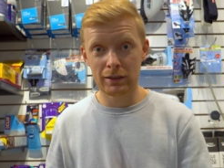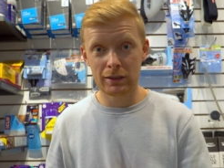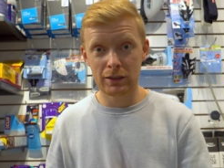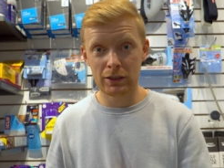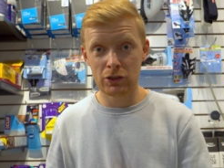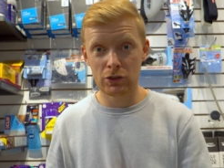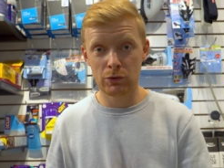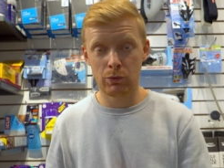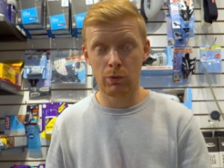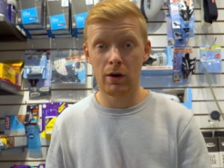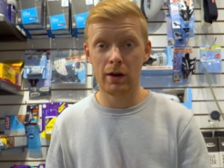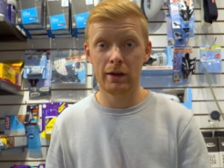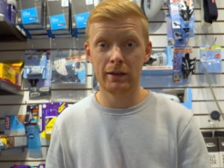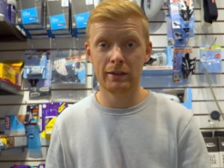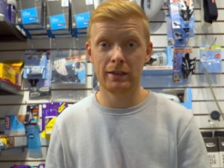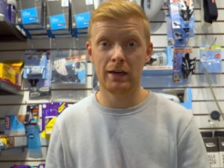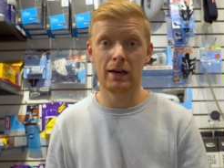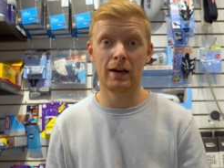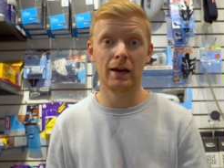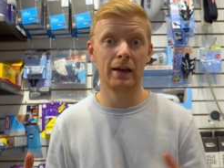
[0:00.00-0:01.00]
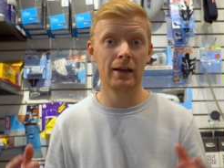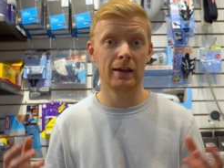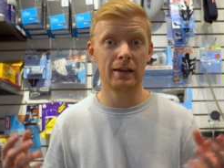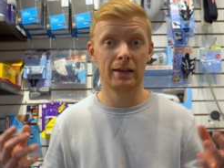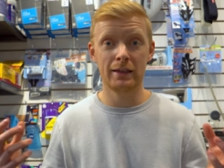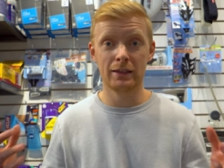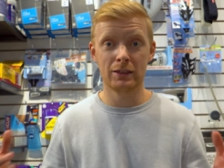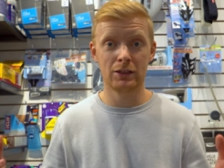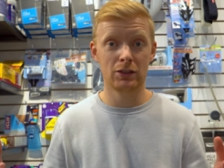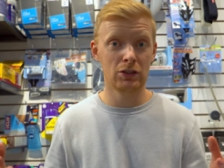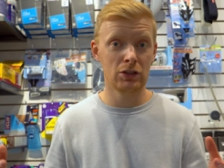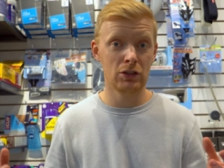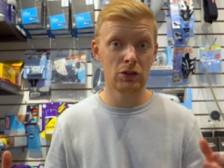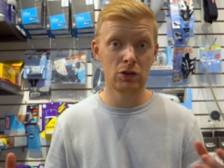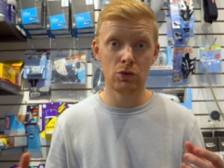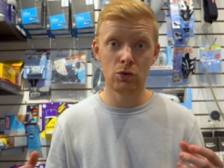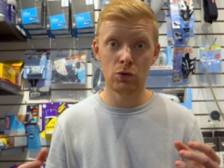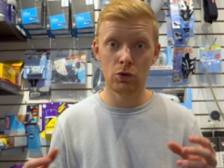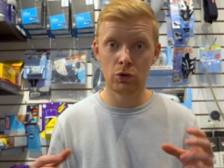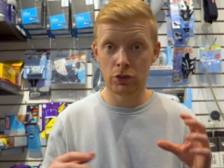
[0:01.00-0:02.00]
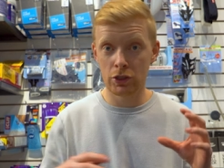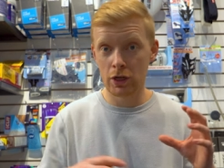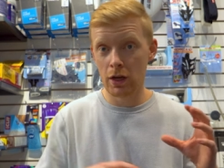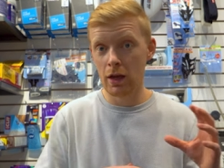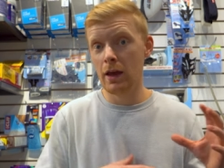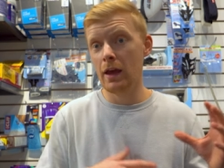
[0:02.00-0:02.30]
inch wide tire. It's huge.